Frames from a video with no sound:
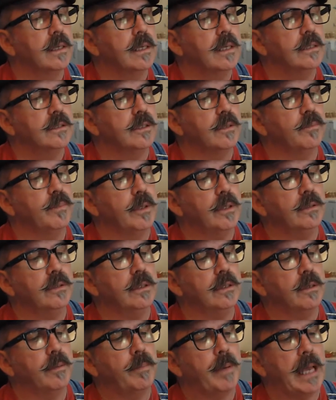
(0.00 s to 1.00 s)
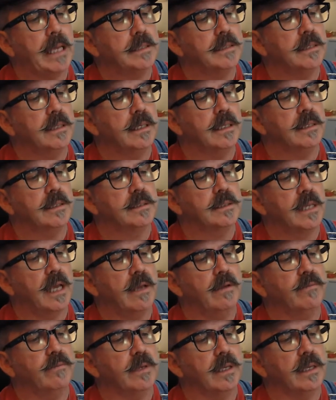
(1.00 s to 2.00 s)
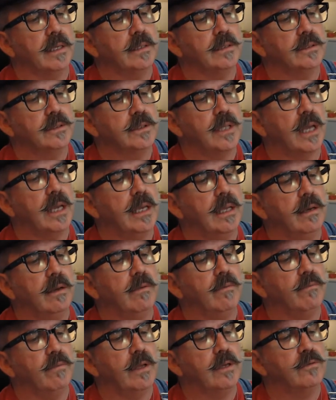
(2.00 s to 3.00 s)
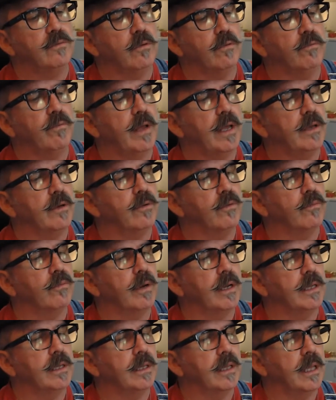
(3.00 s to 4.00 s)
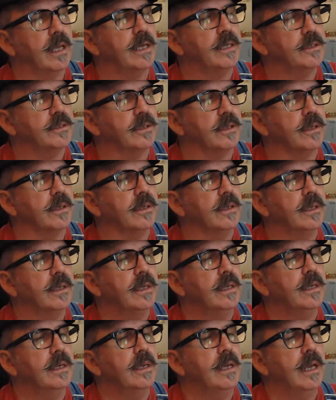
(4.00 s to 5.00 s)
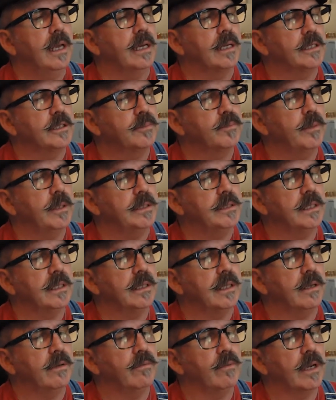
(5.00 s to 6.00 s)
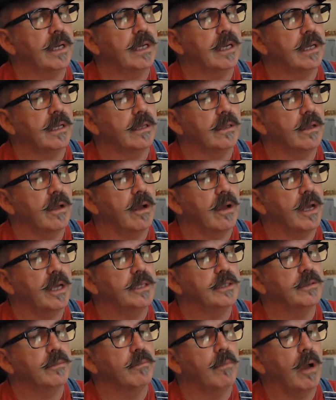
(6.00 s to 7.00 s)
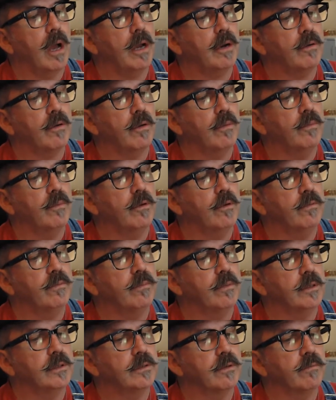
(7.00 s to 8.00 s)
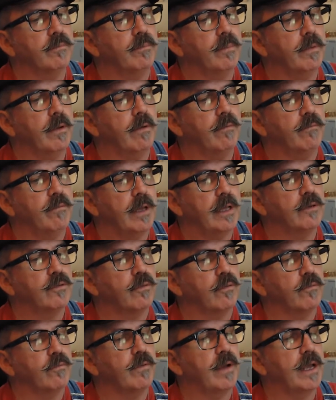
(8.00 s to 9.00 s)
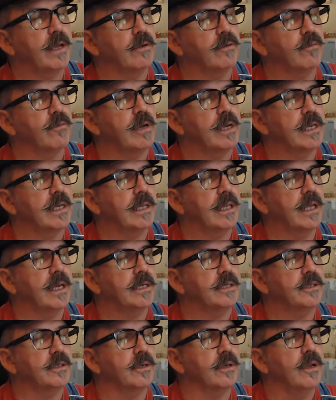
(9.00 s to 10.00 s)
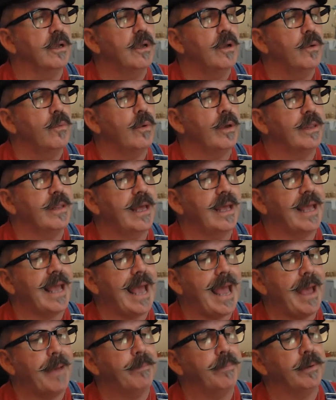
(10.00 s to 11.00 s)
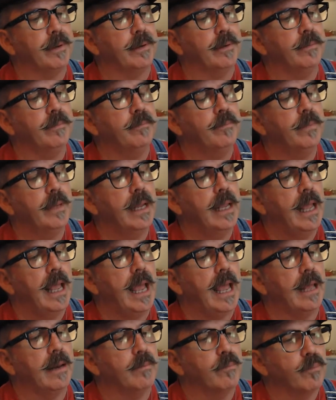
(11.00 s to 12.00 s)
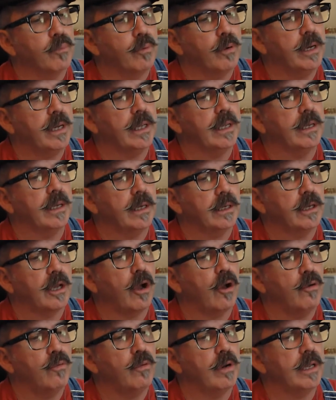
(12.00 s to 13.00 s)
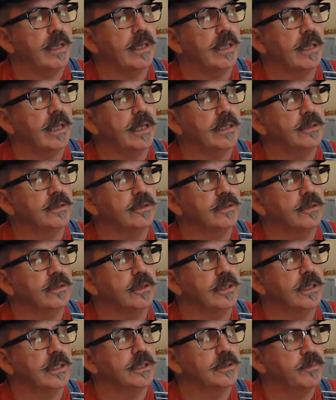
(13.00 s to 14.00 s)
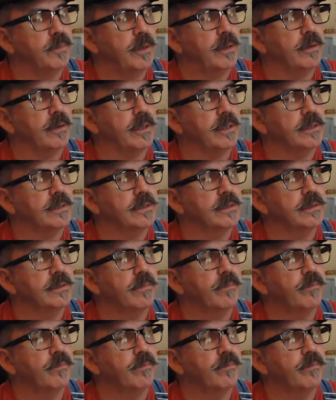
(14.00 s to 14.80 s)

To build the capacity to safety, stay in ventral vagal regulation and explicitly recognize micro movements of ventral vagal regulation when they happen and bring co-regulation to the experience.